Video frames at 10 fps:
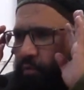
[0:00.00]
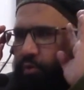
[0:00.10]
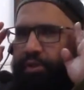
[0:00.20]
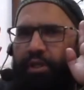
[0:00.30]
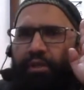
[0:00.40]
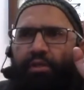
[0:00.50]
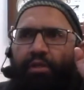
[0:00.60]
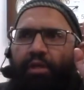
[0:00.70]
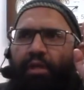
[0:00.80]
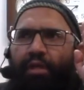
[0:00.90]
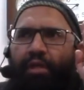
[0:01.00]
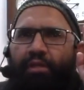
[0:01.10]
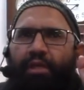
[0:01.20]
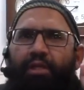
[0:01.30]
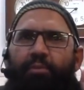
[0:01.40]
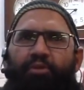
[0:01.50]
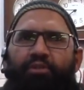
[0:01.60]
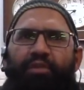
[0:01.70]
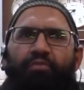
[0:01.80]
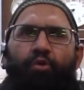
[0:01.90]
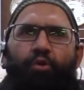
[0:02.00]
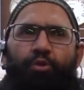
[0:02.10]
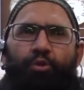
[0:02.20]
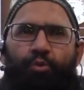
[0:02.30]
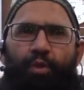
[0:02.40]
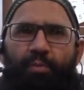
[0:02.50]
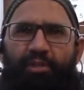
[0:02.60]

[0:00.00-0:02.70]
We'll think that he must have gone to a